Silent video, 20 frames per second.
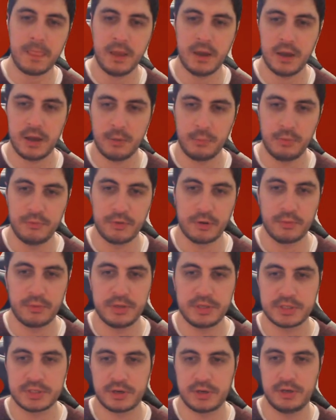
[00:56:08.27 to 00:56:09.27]
We've
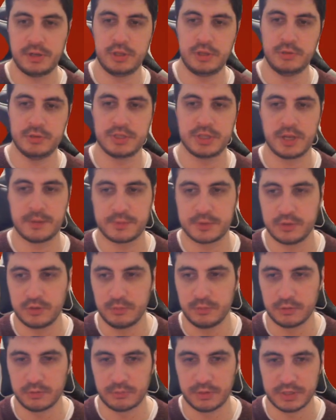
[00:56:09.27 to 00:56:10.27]
already started using up
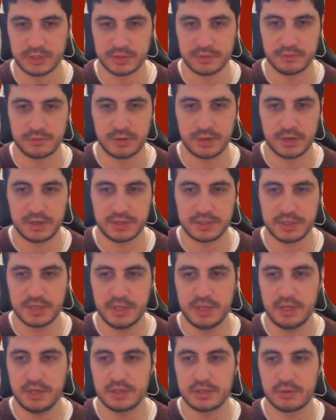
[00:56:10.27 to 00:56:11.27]
suitable reservoirs,
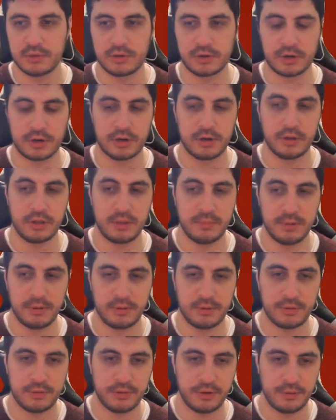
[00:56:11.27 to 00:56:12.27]
so there are currently
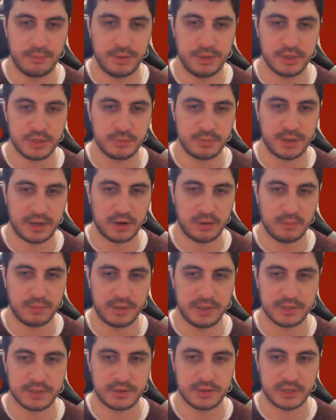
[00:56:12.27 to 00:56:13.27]
about 30 major power
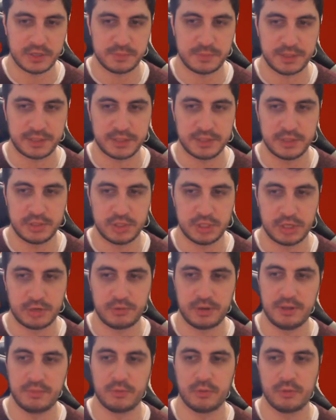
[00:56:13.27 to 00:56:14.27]
plants that are expected to
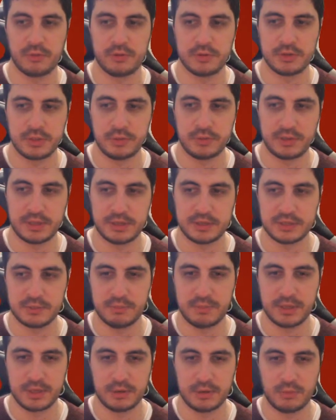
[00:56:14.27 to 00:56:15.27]
generate more than
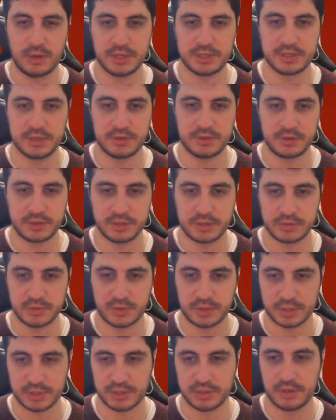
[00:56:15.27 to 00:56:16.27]
2,000 megawatts under
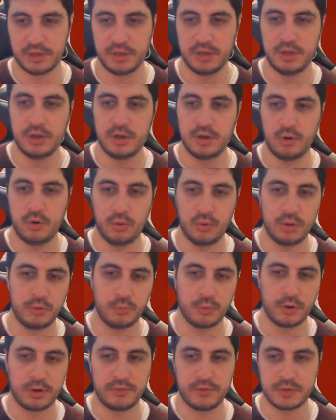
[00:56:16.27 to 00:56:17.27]
construction. Only
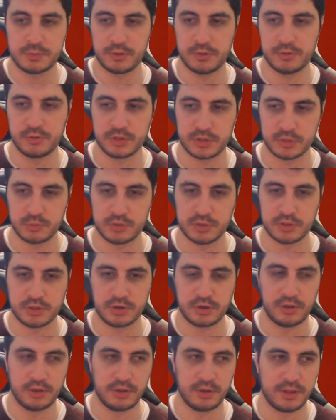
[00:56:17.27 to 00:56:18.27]
one of these projects was
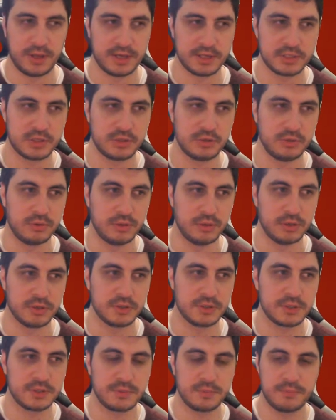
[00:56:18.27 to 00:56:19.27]
started in the last 2 years.